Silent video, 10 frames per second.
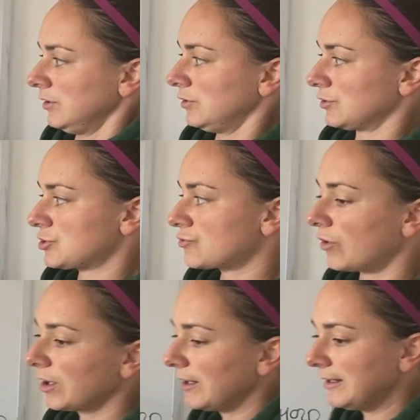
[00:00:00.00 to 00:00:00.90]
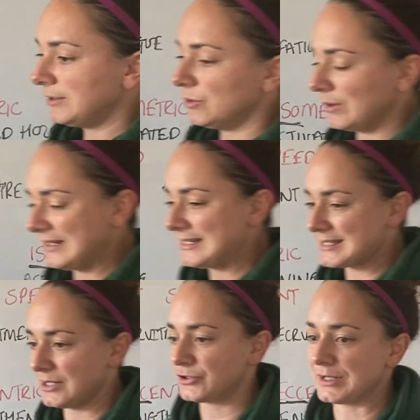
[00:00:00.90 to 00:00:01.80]
You're stronger in your
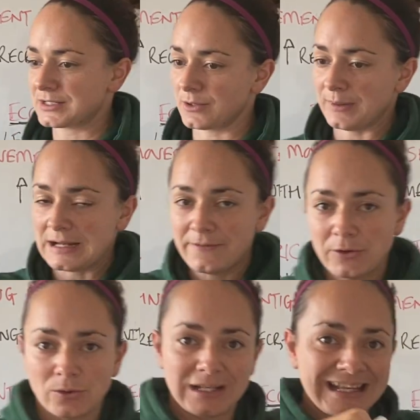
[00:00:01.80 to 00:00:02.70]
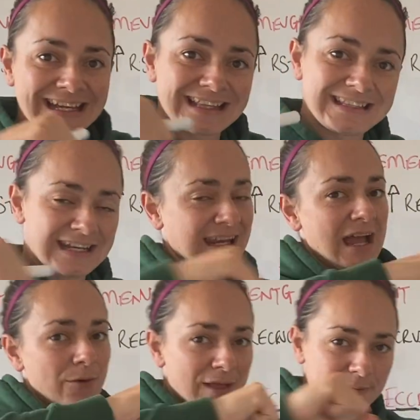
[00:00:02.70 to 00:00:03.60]
eccentric, so whenever you're lengthening
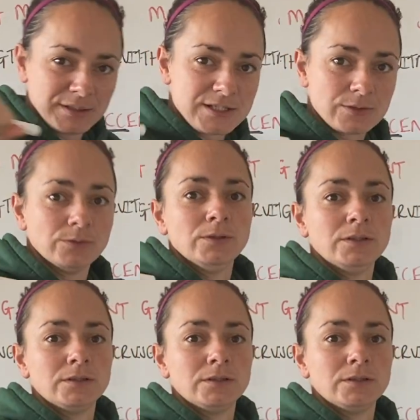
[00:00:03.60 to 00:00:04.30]
out that muscle,